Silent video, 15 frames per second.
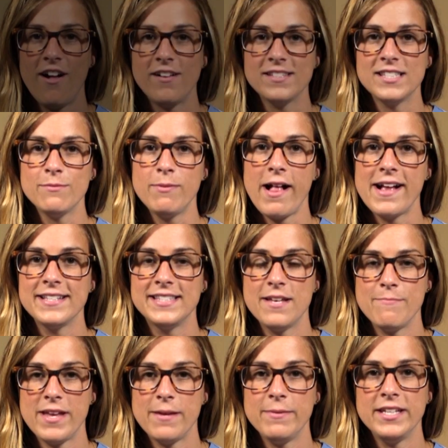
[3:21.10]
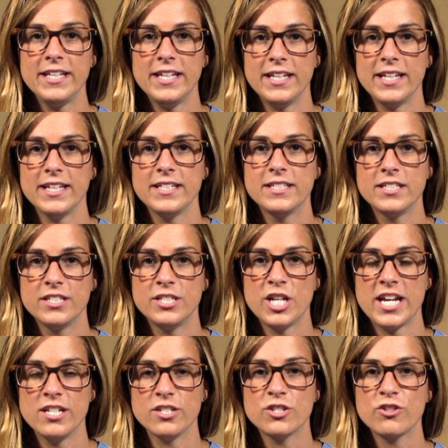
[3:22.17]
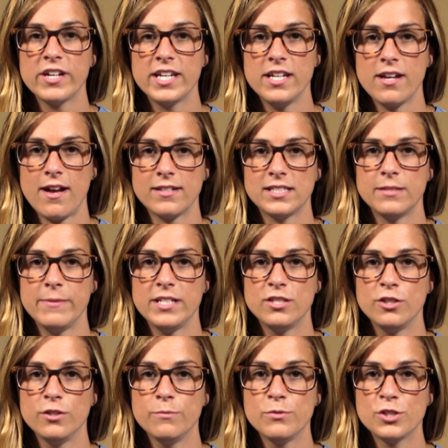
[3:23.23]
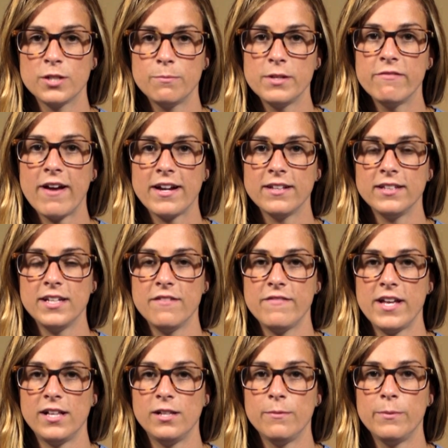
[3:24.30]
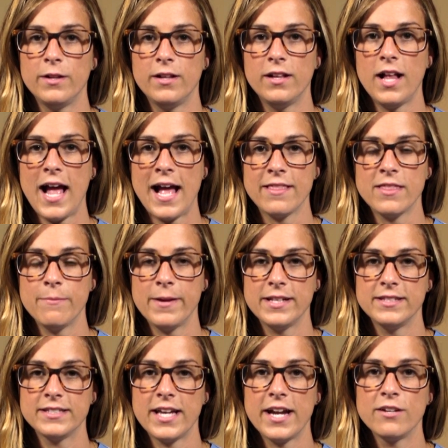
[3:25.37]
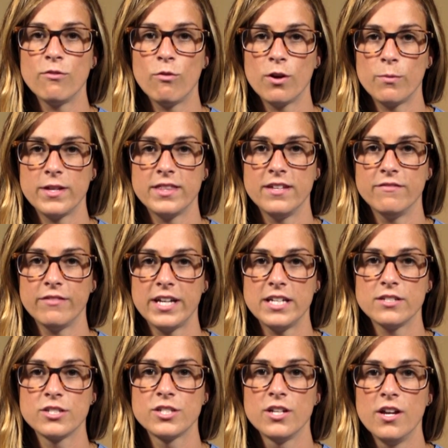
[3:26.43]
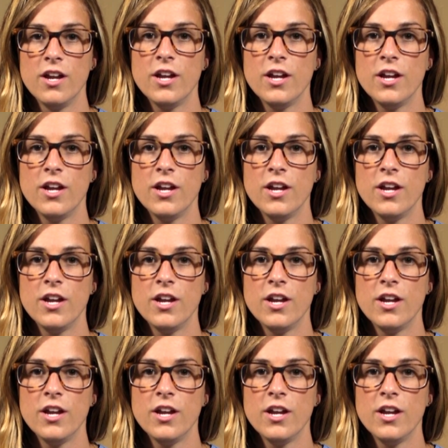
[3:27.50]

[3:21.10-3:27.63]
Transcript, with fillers: All supplies that may be needed to change a tracheostomy tube should be readily available at the bedside or within reach.